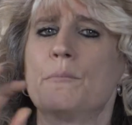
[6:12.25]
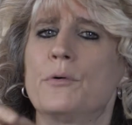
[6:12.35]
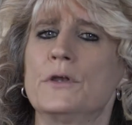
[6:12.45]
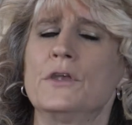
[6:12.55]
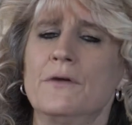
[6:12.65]

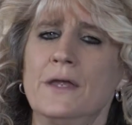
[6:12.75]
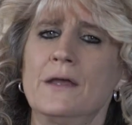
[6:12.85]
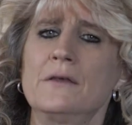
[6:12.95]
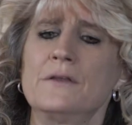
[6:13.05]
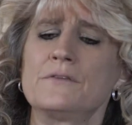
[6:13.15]
putting your
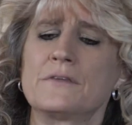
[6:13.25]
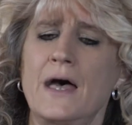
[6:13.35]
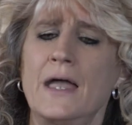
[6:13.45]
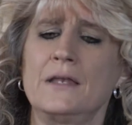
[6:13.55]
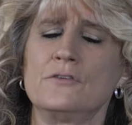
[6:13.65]
hand
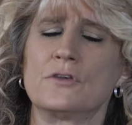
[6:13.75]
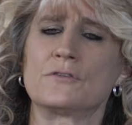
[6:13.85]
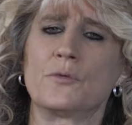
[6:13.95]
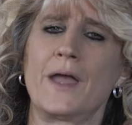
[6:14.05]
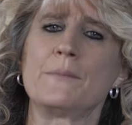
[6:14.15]
inside and
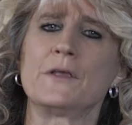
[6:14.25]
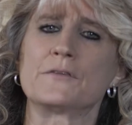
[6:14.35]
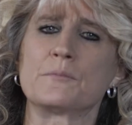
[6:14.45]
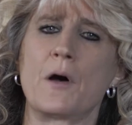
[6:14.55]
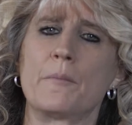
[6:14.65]
just grabbing a
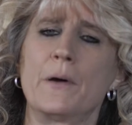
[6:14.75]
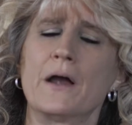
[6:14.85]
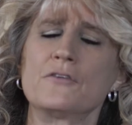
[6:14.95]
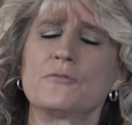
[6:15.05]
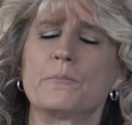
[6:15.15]
small
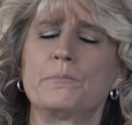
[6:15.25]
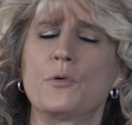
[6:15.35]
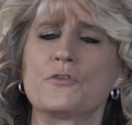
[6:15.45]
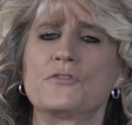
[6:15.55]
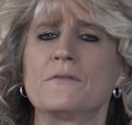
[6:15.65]

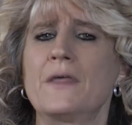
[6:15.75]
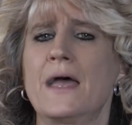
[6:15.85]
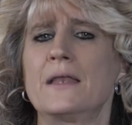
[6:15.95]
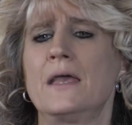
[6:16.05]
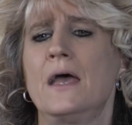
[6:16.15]
portion of
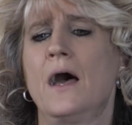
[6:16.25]
that,